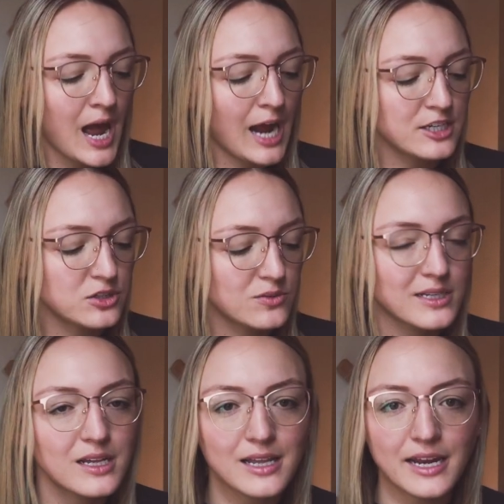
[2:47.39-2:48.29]
I do
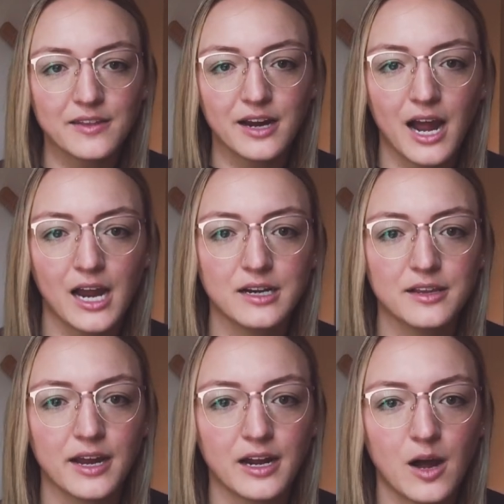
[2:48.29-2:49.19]
really like the kind
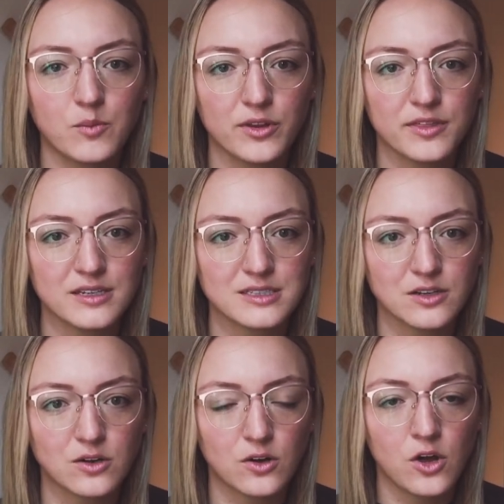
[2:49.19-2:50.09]
that come with these
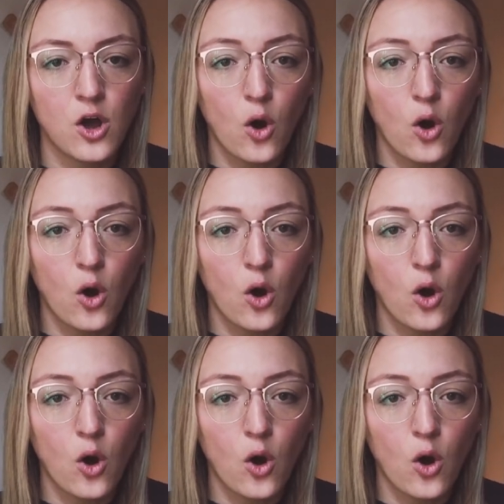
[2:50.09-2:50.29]
little